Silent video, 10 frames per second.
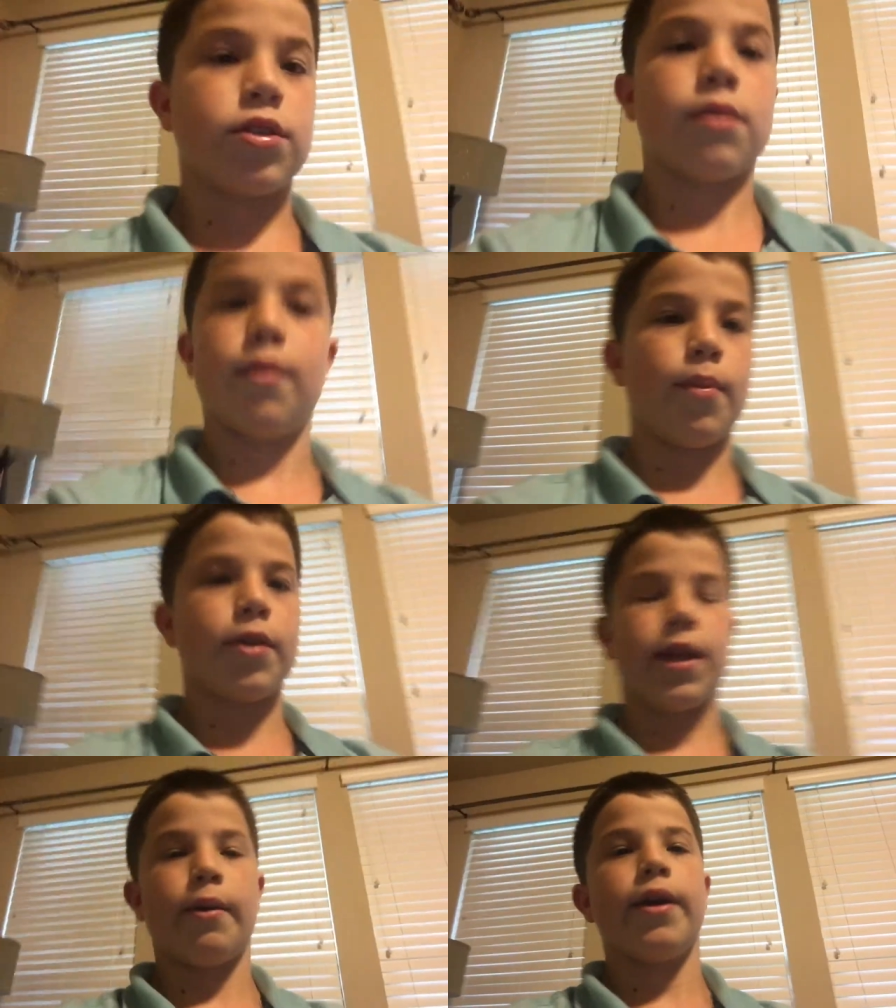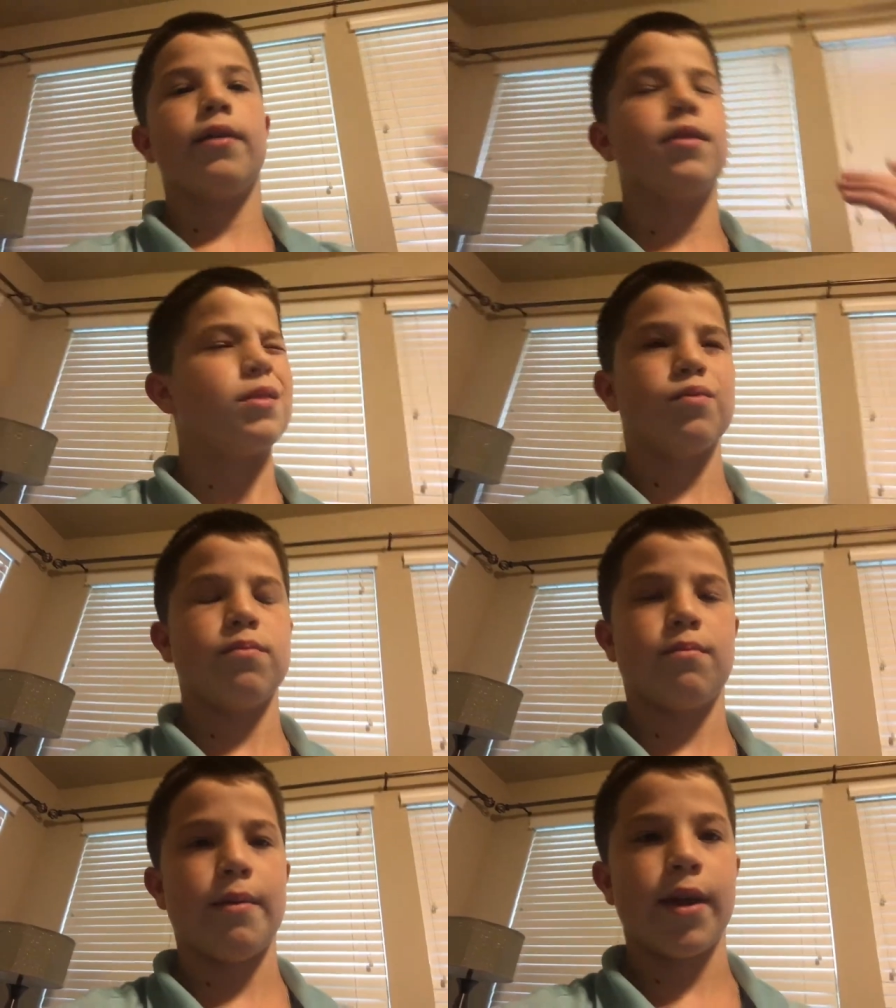just gonna put it that way.
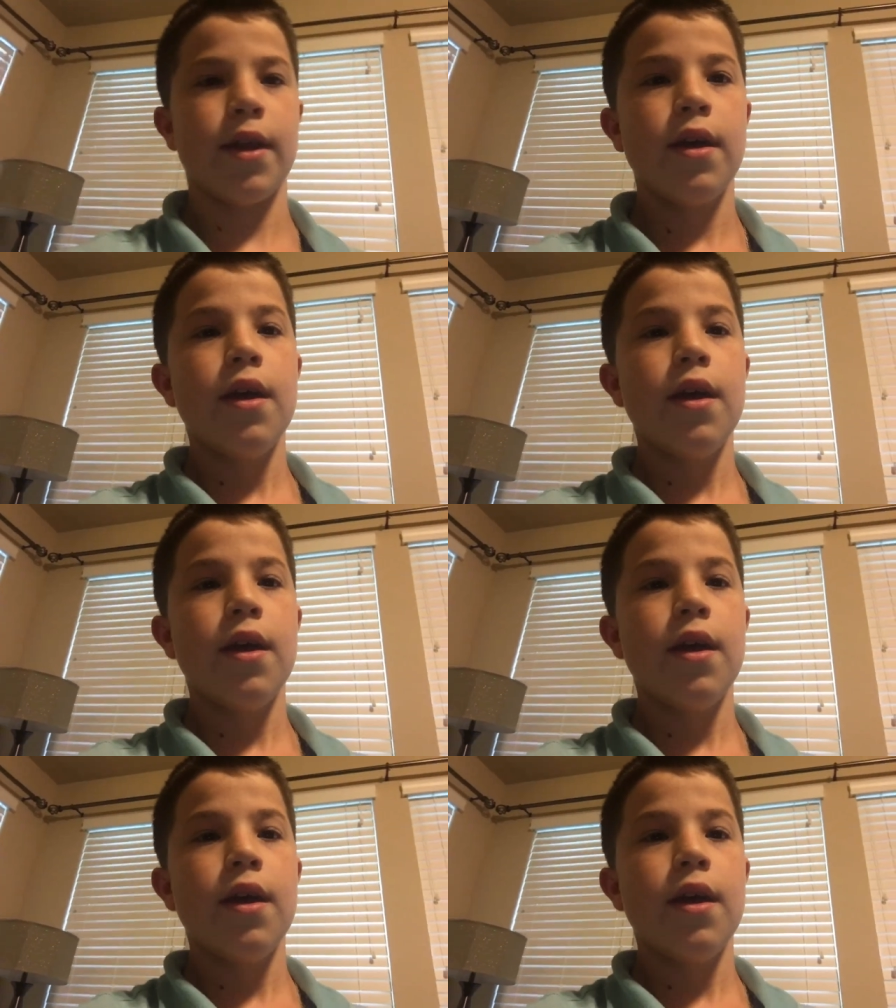My bad.